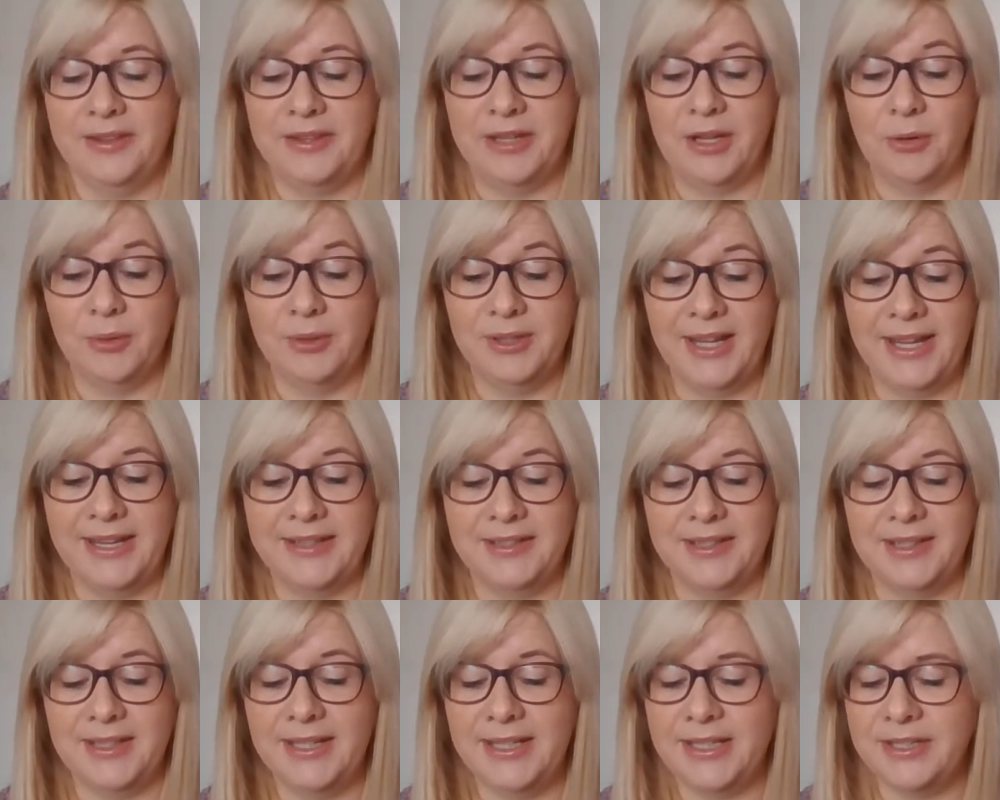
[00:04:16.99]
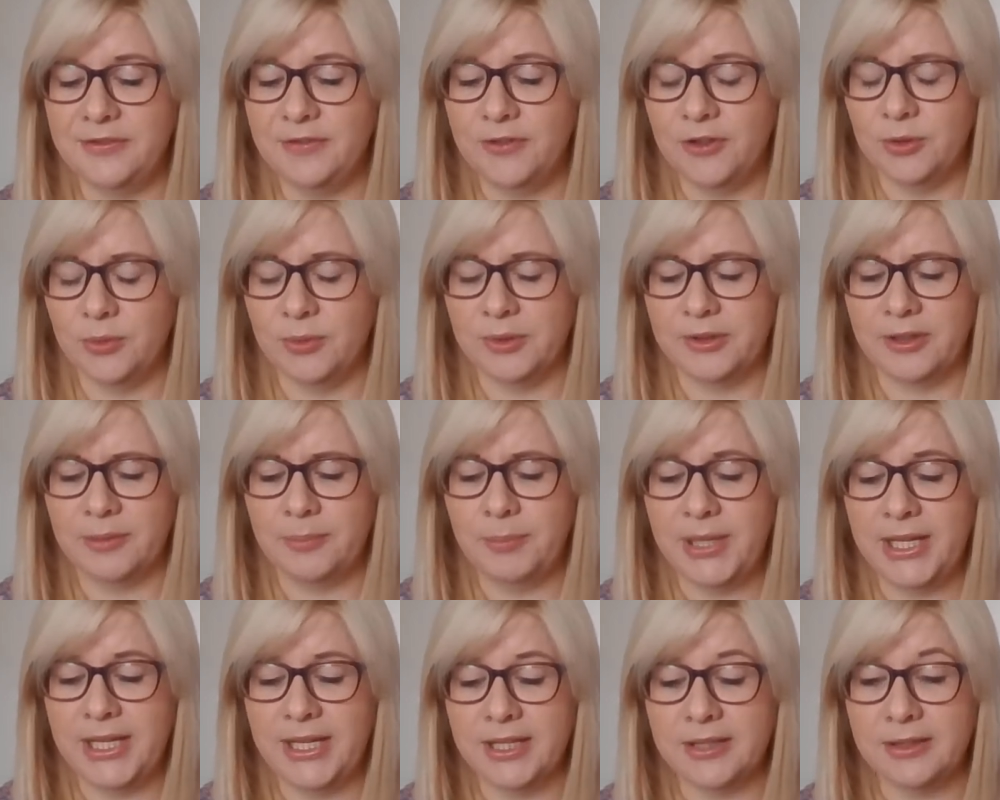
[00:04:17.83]
The old lady leaned forward
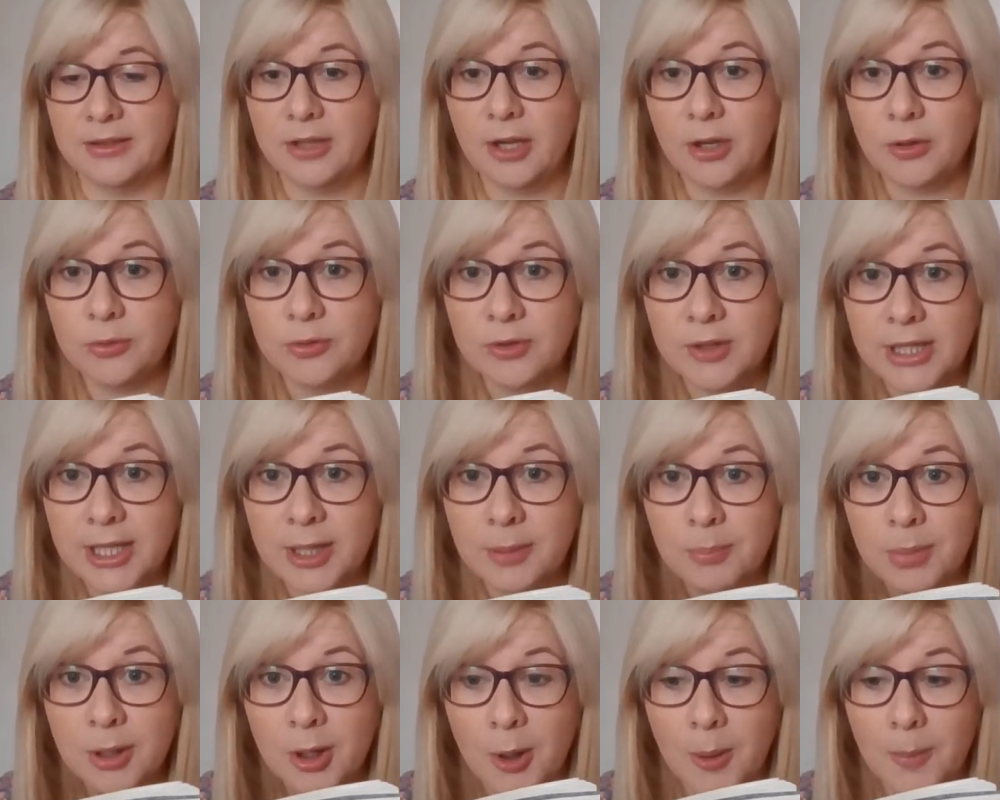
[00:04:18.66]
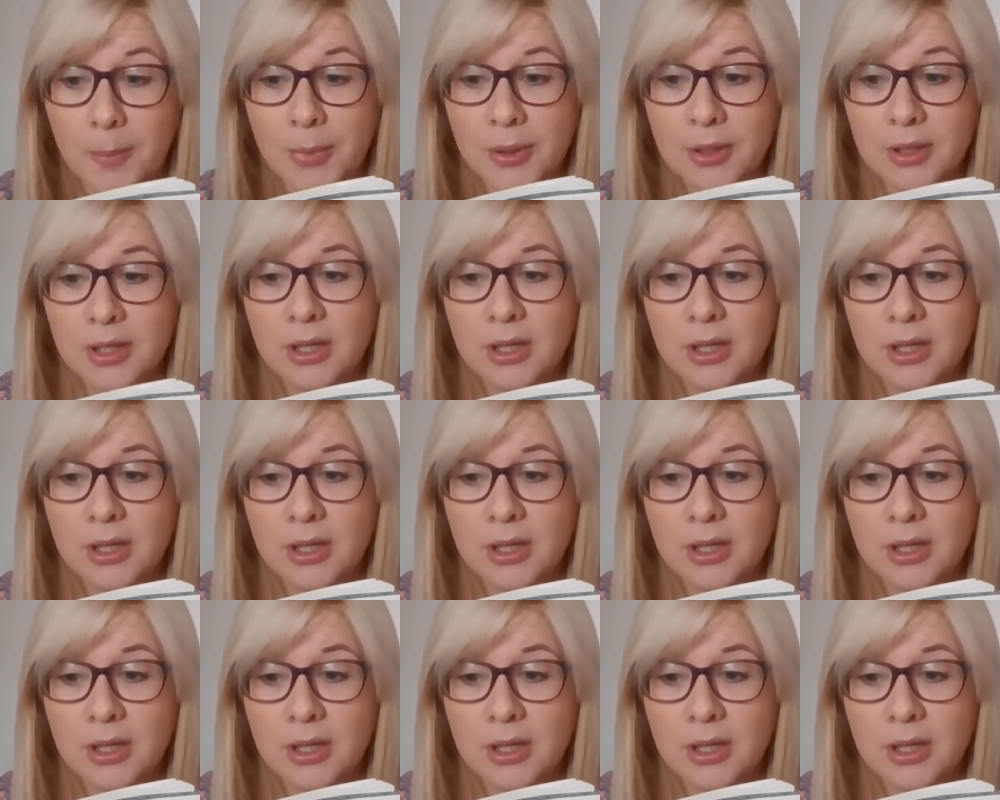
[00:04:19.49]
and peered closely at Plop.